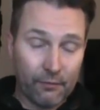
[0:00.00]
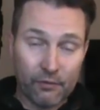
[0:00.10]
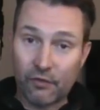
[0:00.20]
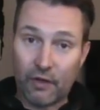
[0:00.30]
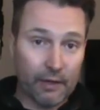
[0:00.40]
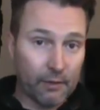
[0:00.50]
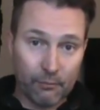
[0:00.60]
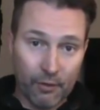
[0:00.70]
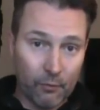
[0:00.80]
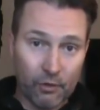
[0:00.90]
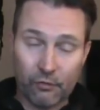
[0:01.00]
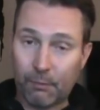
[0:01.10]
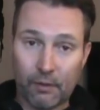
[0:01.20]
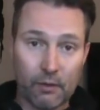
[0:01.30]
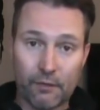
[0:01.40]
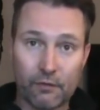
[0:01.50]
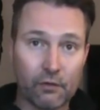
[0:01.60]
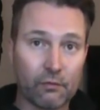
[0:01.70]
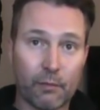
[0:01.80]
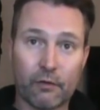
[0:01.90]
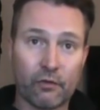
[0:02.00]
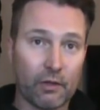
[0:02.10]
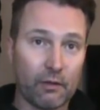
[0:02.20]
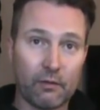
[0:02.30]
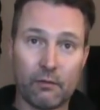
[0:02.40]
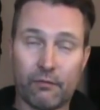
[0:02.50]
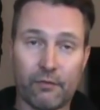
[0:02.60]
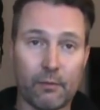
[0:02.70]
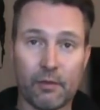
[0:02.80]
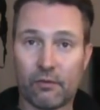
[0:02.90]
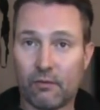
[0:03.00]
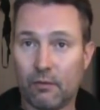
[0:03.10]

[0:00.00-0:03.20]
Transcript: She's not getting brainwashed by the leftist, Marxist, again, the feminist.